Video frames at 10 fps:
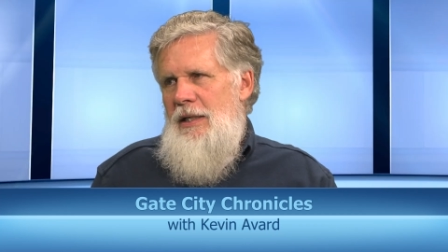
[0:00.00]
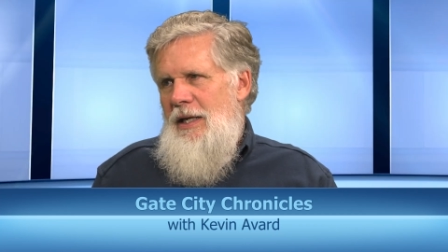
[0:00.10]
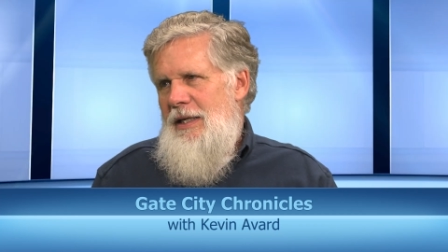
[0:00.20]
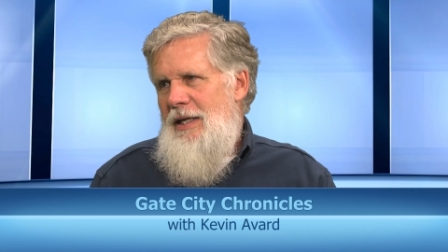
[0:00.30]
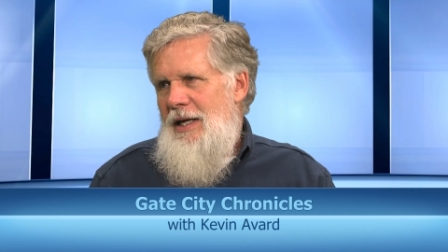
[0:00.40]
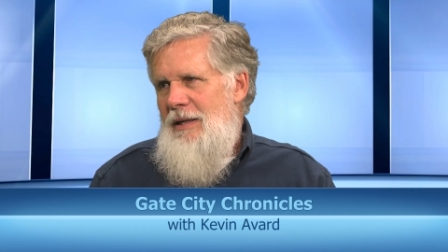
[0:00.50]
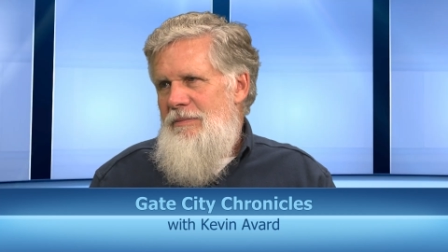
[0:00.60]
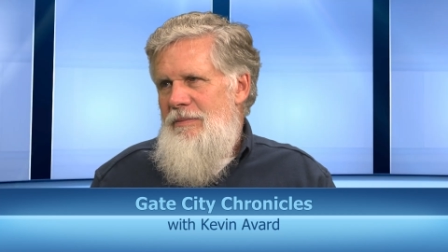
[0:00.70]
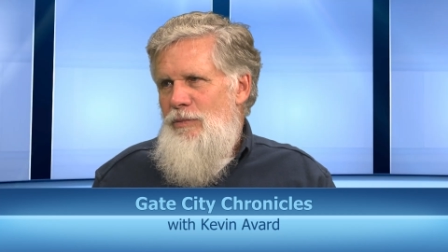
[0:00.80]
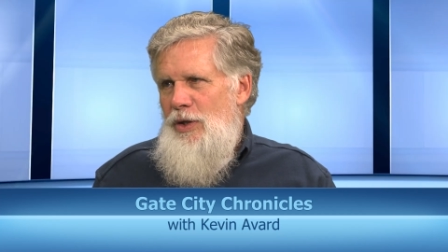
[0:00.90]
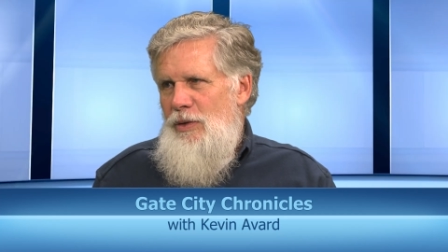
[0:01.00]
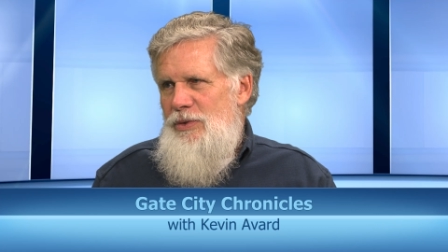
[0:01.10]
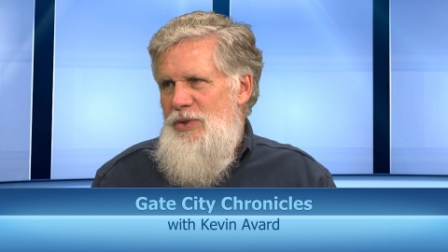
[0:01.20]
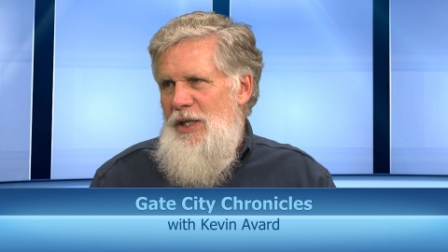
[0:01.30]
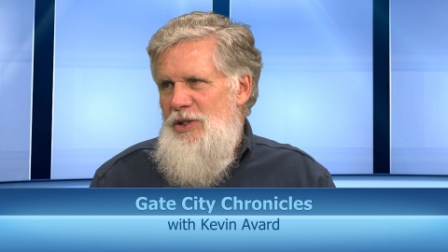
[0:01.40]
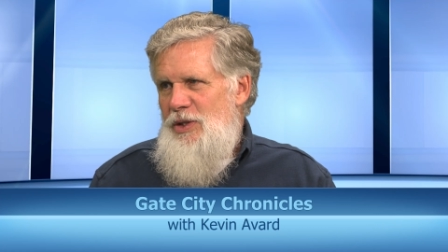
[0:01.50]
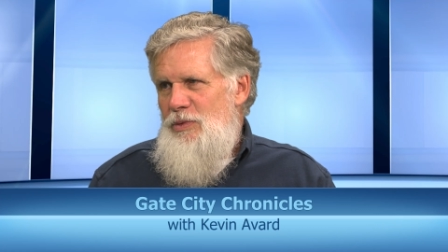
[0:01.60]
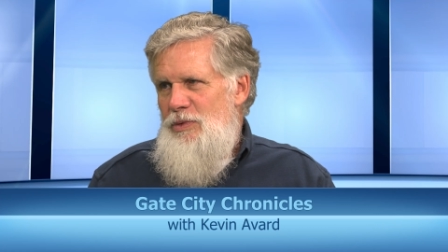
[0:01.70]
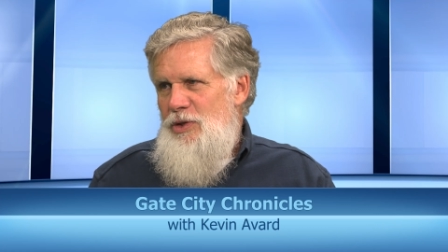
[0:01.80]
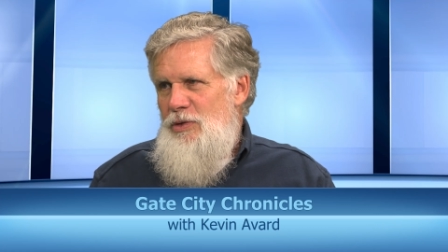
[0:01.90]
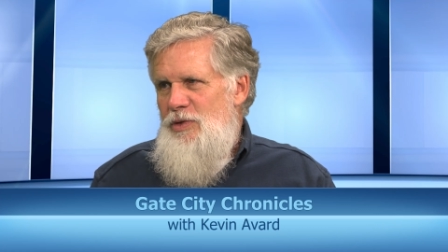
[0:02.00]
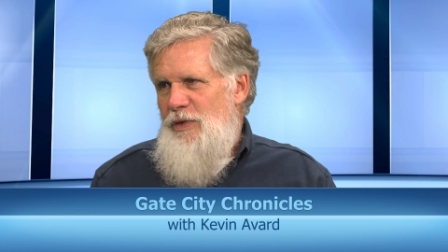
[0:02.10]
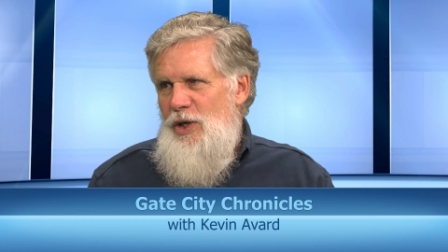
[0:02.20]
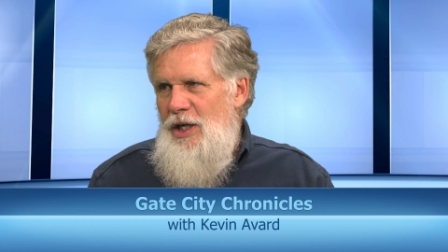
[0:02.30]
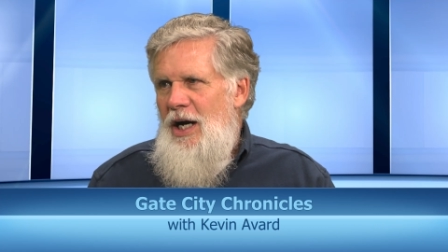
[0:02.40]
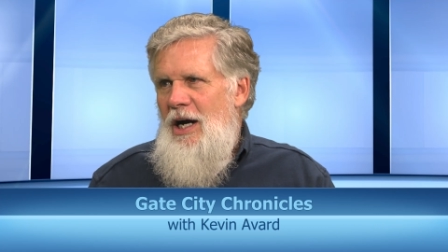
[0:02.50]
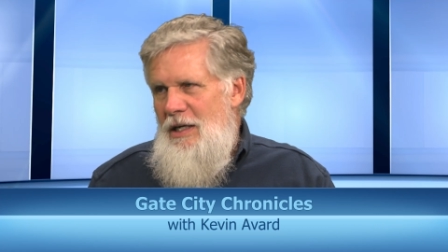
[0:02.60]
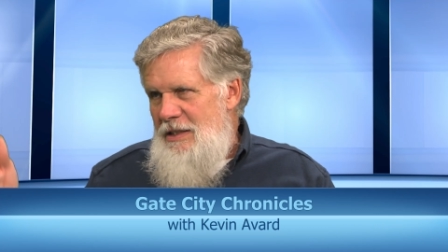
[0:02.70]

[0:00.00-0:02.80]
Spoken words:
in, like one of those things you use for a car